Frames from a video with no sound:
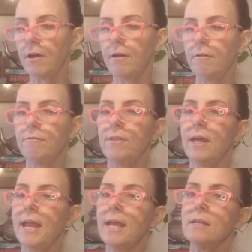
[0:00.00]
of the
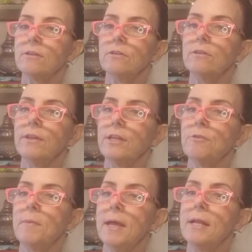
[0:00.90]
handle that
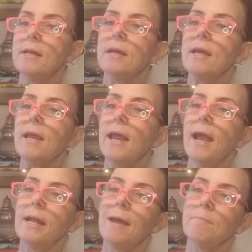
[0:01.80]
you made.
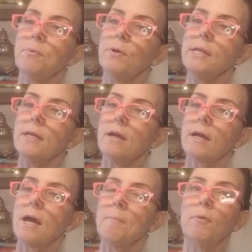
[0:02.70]
And I'm putting a
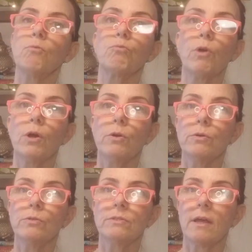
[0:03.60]
couple
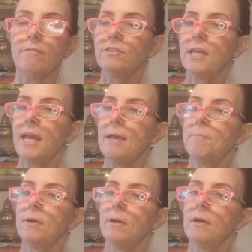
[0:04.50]
rows of tape
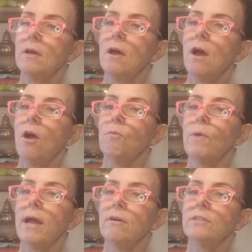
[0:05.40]

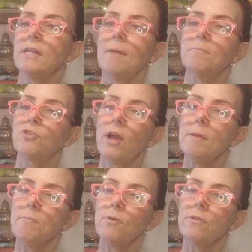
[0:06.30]
around it. I'm
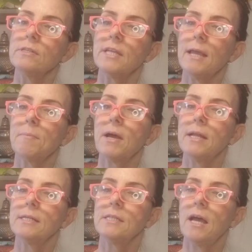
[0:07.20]
trying to pull the tape
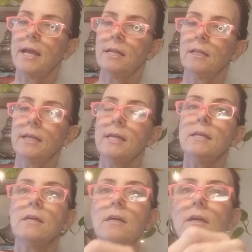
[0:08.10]
kind of tightly.
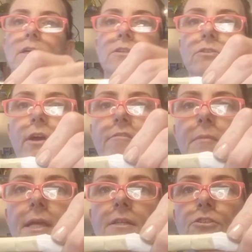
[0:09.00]
So I've
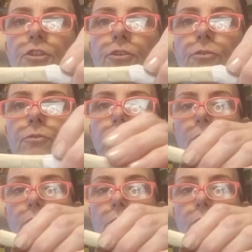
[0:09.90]
made 2